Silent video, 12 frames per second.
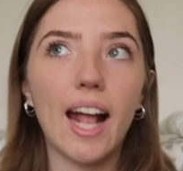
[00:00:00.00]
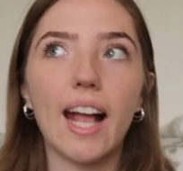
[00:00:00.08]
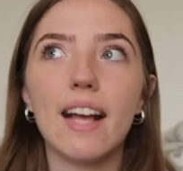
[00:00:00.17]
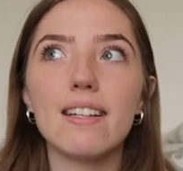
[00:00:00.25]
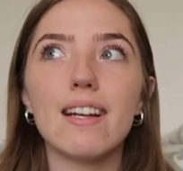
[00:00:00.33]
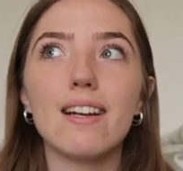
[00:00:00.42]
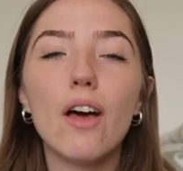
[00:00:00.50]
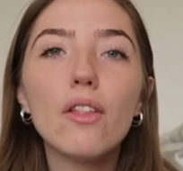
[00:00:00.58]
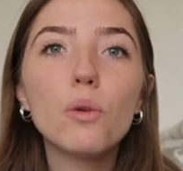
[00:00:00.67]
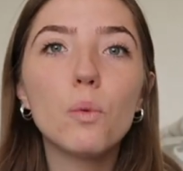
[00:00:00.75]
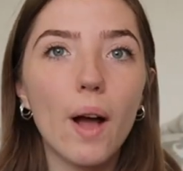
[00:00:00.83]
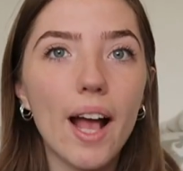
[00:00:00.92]
And
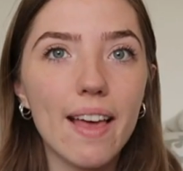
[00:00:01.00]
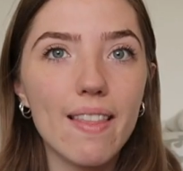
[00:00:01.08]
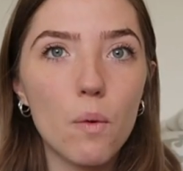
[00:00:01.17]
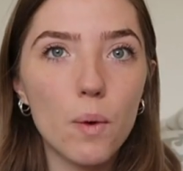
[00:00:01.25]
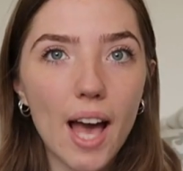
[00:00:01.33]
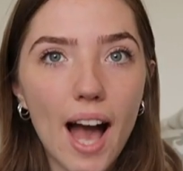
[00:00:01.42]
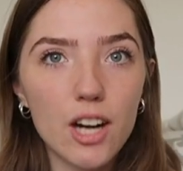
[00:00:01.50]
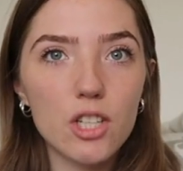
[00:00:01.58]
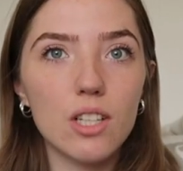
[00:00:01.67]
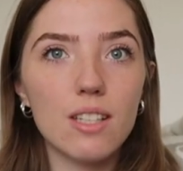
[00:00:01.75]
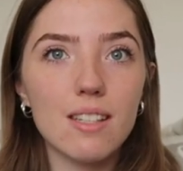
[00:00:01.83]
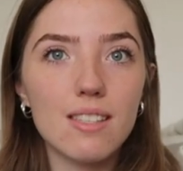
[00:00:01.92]
another way that we
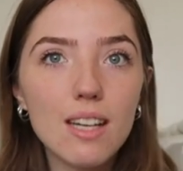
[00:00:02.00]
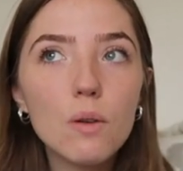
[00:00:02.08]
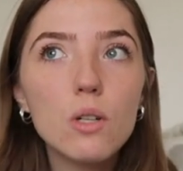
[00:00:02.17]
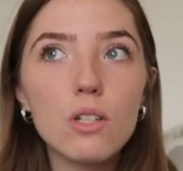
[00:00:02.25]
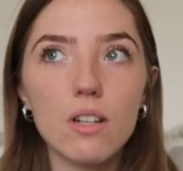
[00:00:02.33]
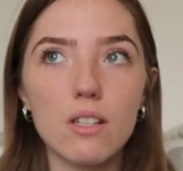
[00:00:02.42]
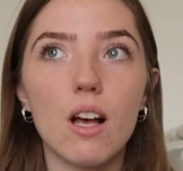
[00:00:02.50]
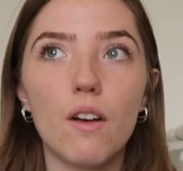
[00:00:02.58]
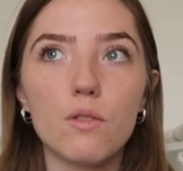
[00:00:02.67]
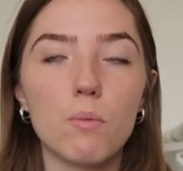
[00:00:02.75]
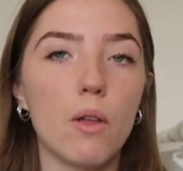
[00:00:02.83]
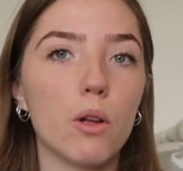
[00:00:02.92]
actually distinguish
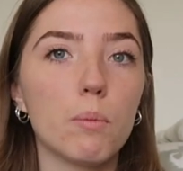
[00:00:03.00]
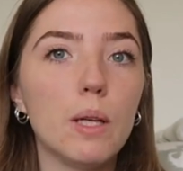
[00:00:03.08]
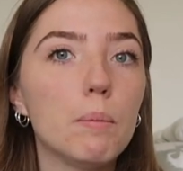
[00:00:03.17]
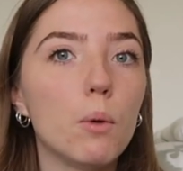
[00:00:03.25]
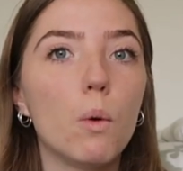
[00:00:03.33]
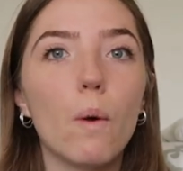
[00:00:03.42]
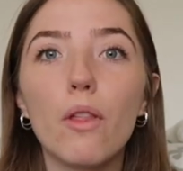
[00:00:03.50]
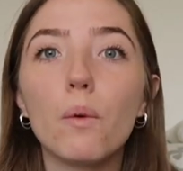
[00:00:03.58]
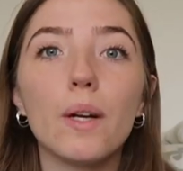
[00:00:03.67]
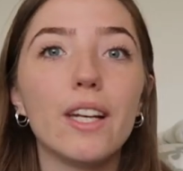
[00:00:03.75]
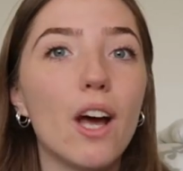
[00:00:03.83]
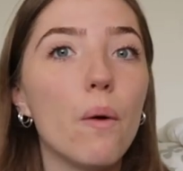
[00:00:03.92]
ourselves from other people, whether
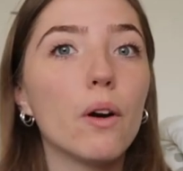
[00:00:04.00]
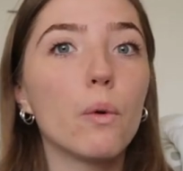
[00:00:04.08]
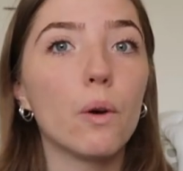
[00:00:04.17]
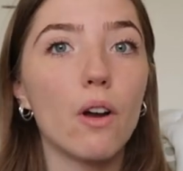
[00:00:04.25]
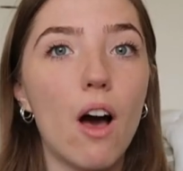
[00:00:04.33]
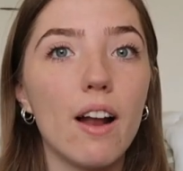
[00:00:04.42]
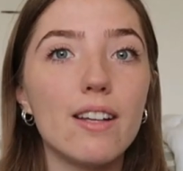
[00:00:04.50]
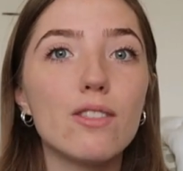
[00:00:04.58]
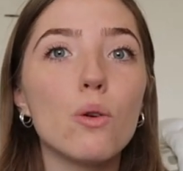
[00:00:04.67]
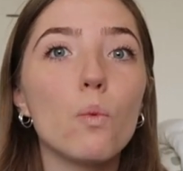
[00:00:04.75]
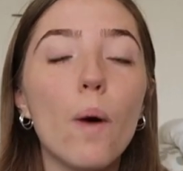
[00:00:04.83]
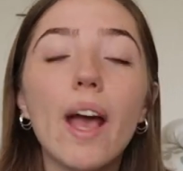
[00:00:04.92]
we know it or not,
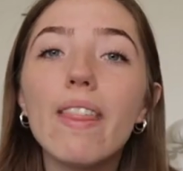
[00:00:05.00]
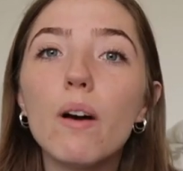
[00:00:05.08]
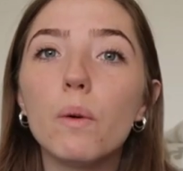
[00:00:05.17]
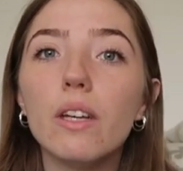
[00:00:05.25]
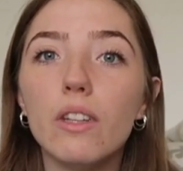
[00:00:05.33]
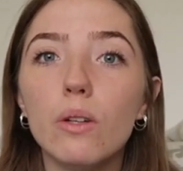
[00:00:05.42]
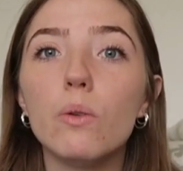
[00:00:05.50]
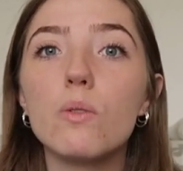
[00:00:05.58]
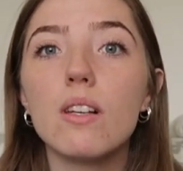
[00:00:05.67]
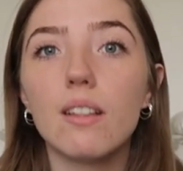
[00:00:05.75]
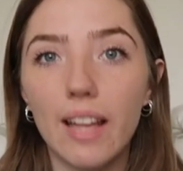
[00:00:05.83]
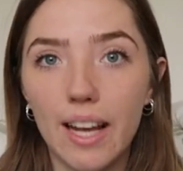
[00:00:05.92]
is the way that we
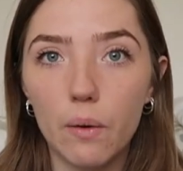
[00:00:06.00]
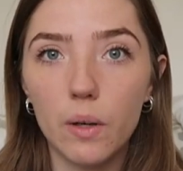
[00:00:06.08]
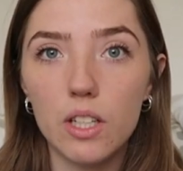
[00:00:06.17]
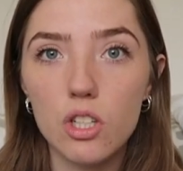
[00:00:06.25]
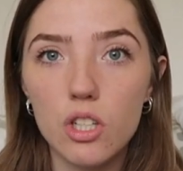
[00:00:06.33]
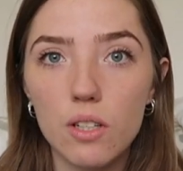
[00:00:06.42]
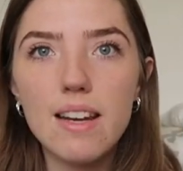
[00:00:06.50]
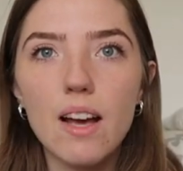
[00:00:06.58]
use language.